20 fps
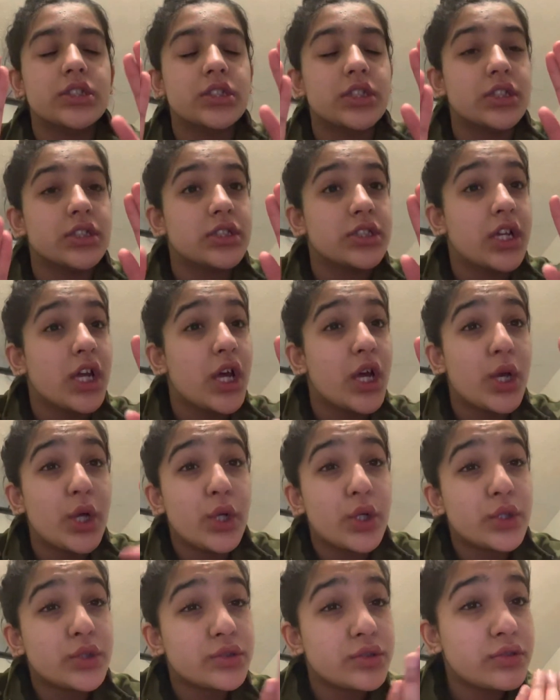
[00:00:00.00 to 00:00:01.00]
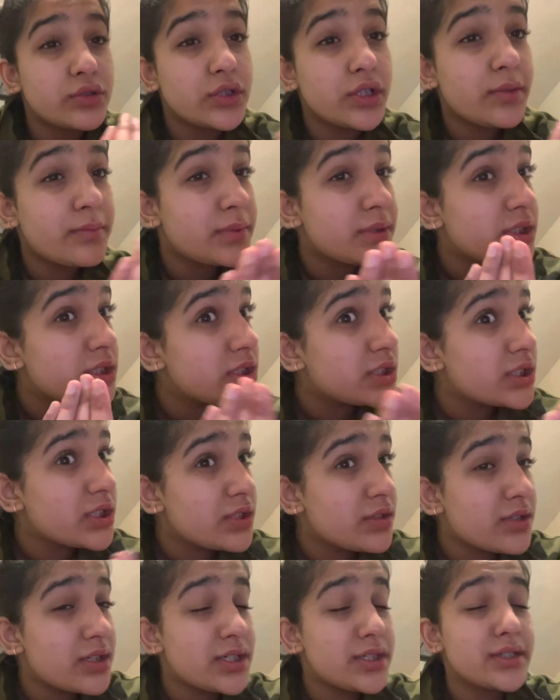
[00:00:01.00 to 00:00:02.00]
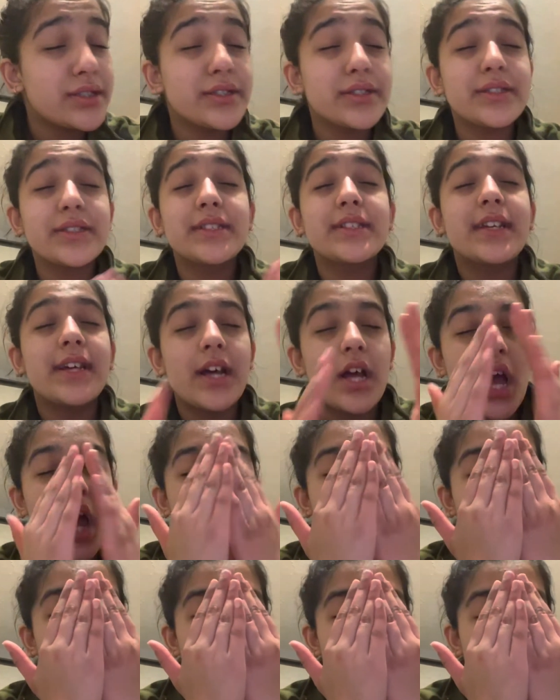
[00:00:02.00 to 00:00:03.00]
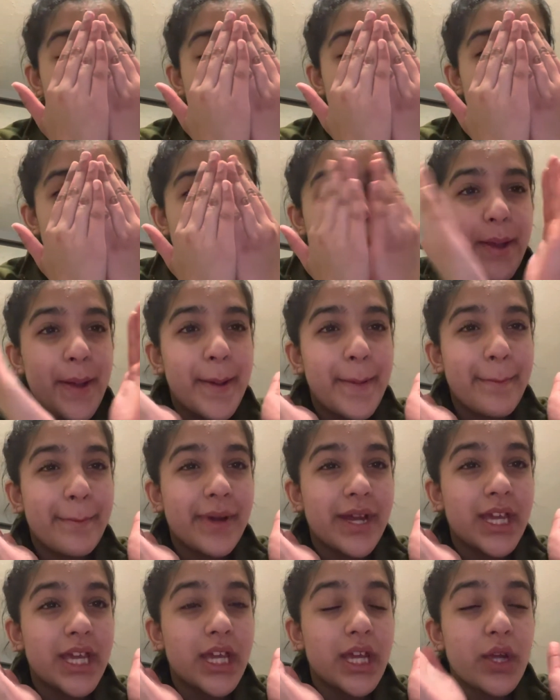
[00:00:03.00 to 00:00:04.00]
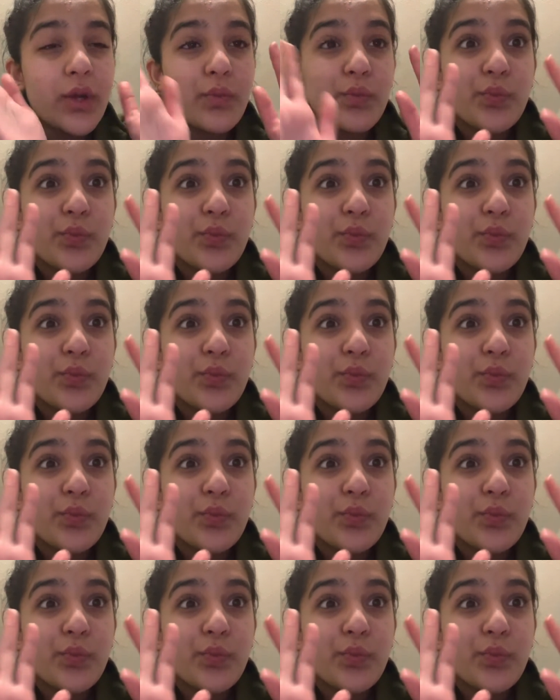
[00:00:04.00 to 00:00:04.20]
because do not put this in your eyes. Bye.